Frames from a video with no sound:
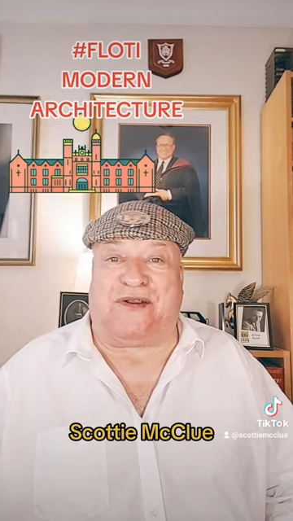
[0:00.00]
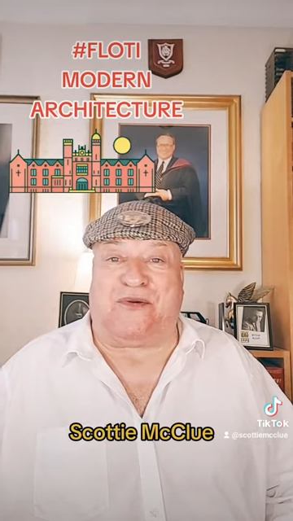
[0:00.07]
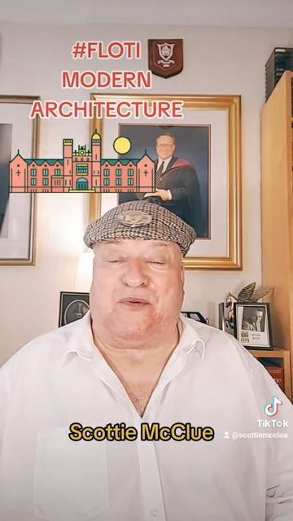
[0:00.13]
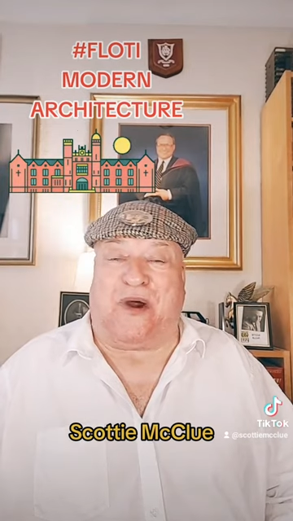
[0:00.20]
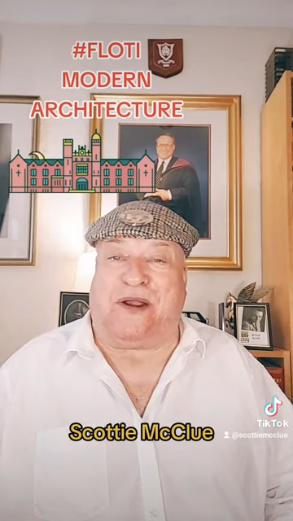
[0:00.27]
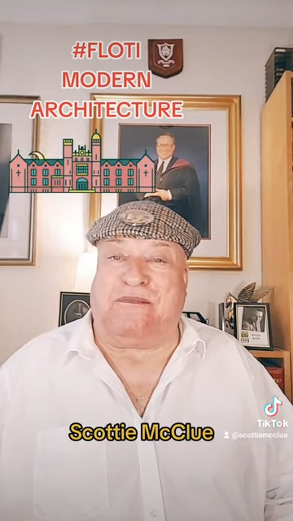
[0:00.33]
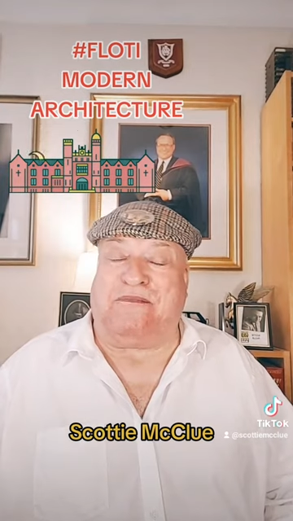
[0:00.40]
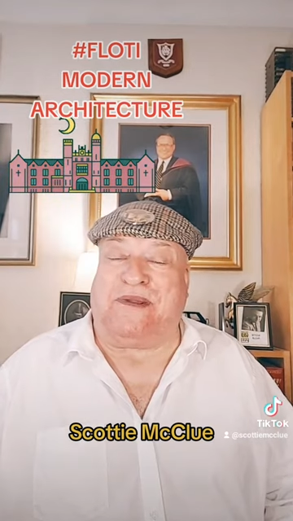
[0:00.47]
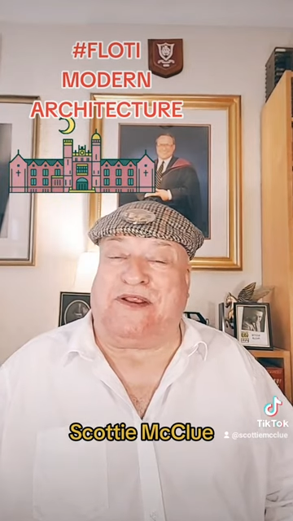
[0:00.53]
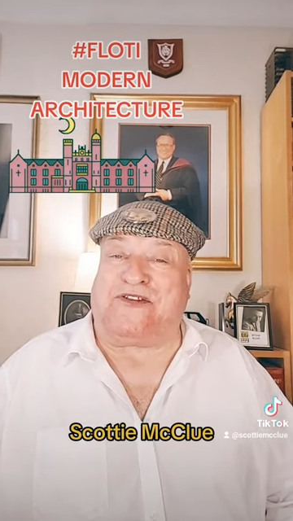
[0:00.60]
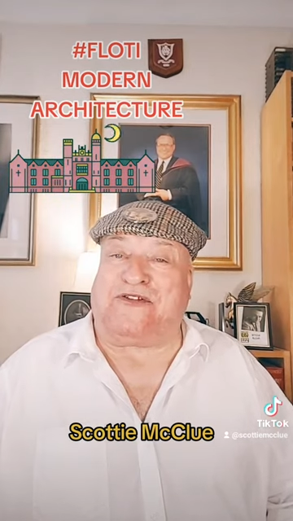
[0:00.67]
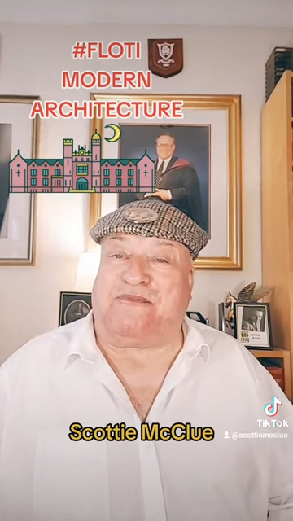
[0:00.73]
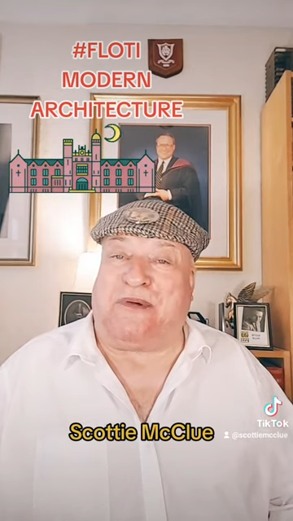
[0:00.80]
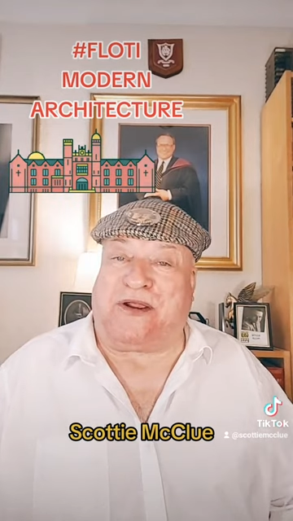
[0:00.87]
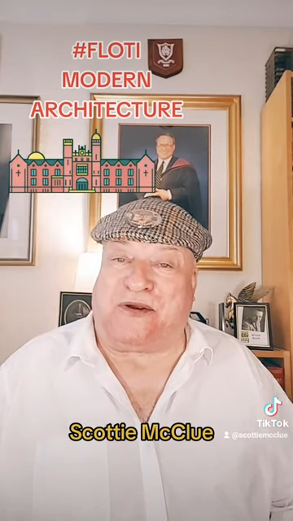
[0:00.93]
One
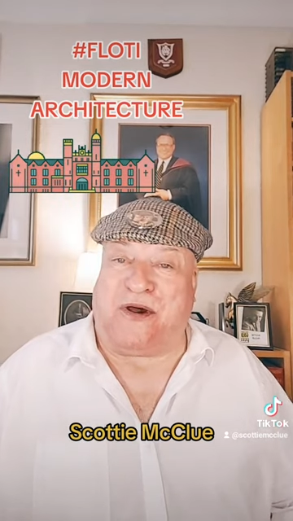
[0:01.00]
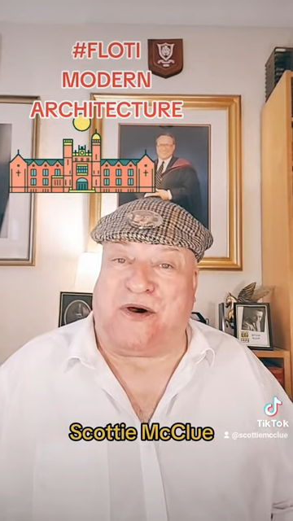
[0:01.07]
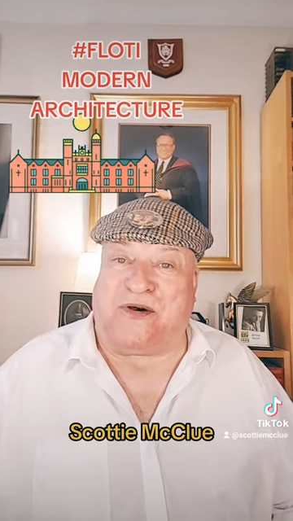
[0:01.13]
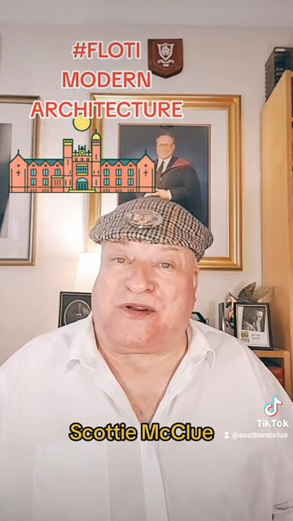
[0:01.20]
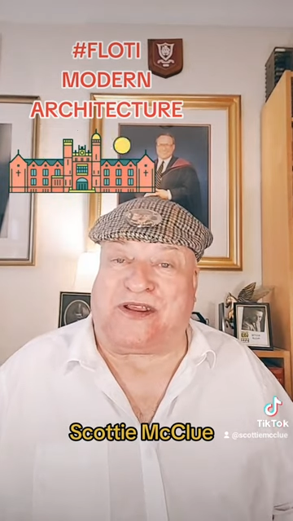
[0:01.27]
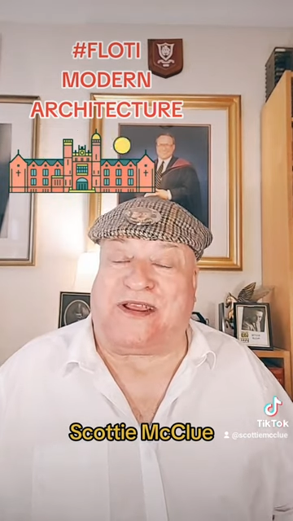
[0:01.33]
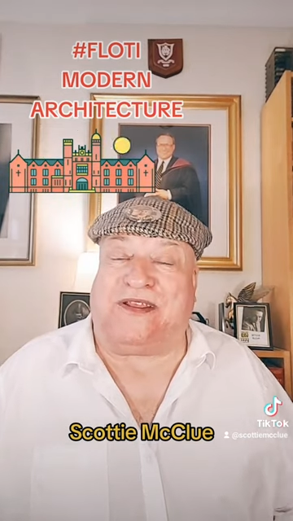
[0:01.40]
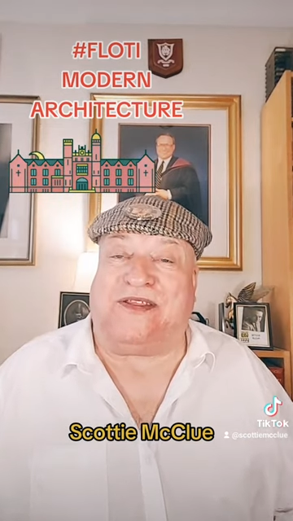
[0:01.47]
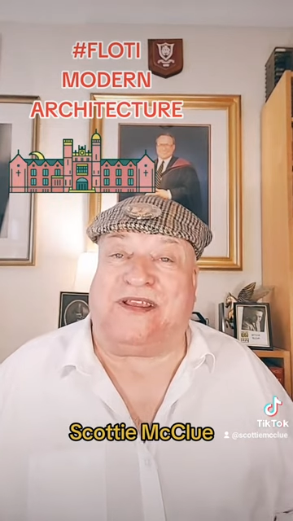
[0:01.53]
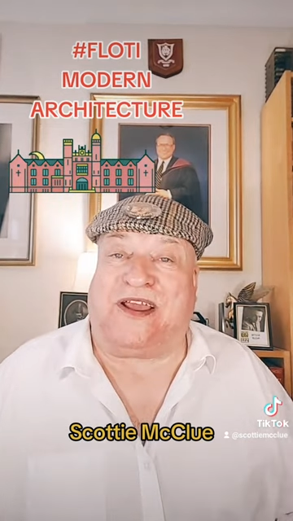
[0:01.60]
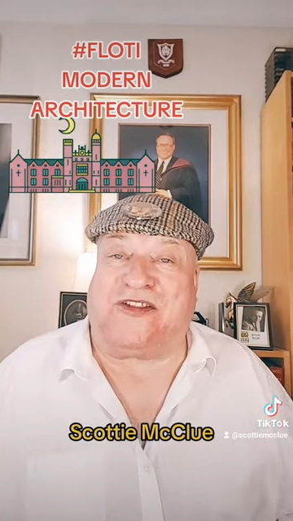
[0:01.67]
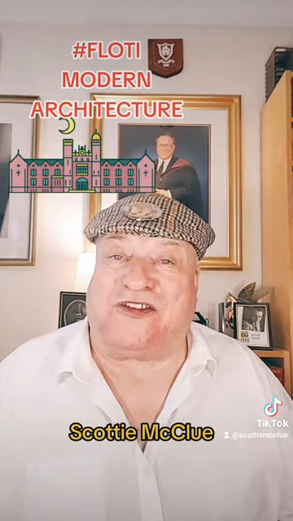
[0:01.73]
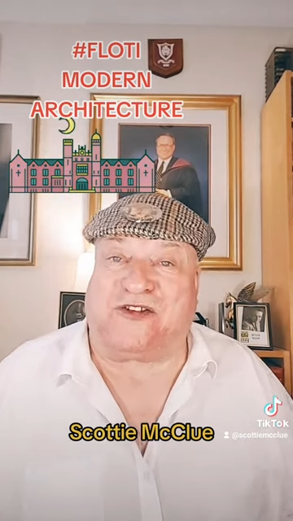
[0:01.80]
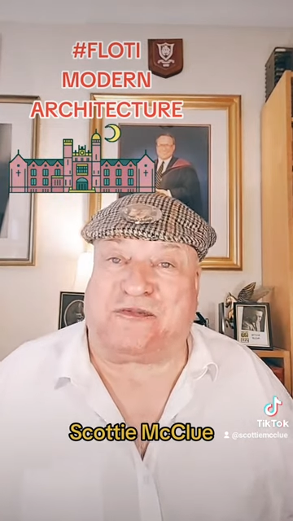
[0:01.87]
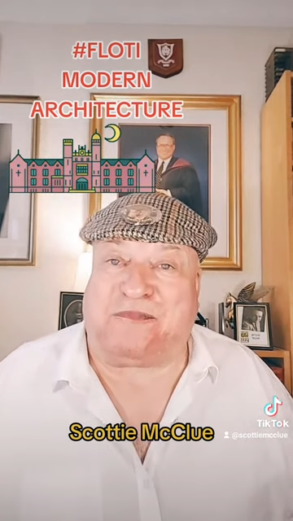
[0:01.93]
bit's Baroque and the
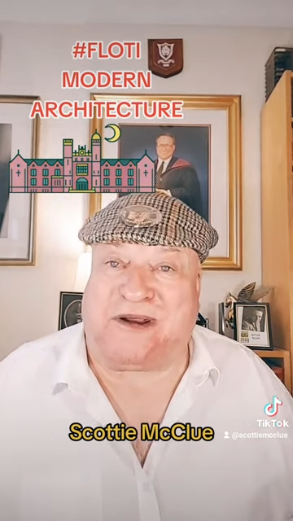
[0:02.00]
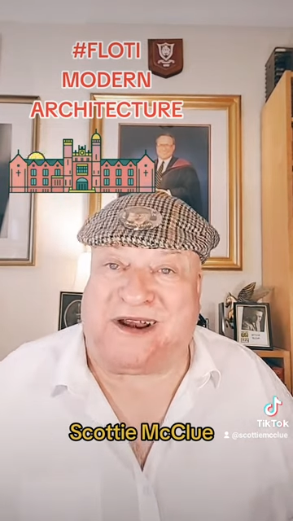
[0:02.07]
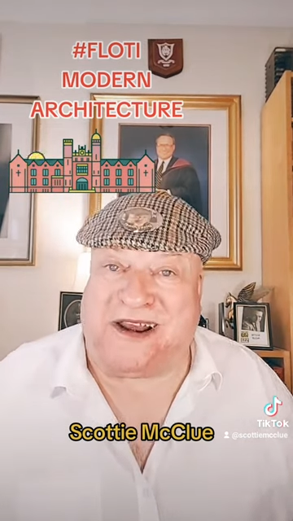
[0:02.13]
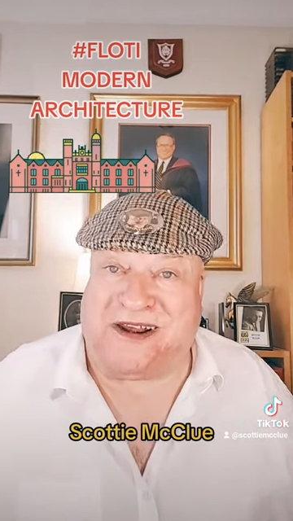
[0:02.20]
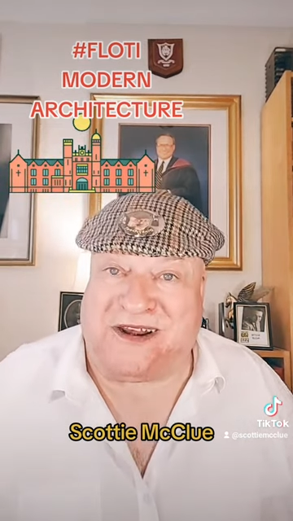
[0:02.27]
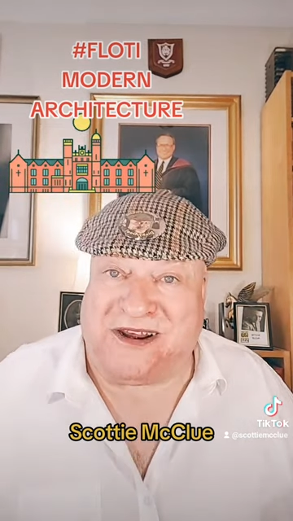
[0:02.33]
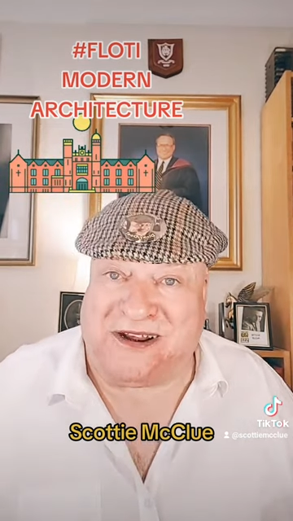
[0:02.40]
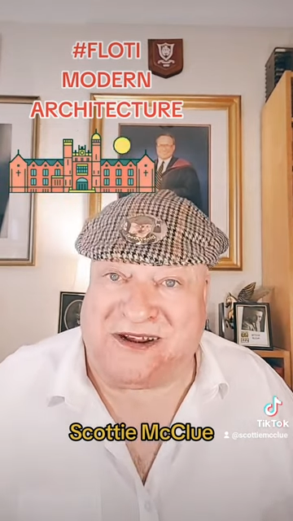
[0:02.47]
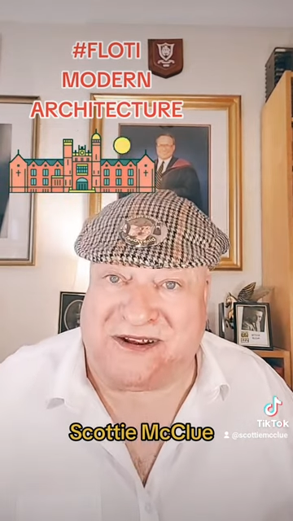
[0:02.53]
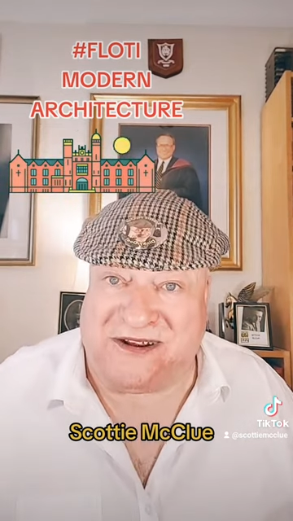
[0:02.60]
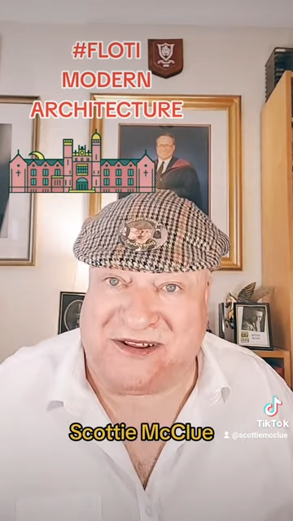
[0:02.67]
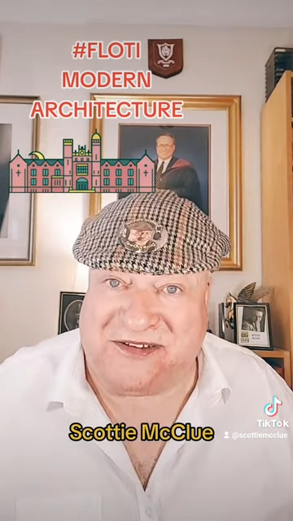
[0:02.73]
other's Palladian.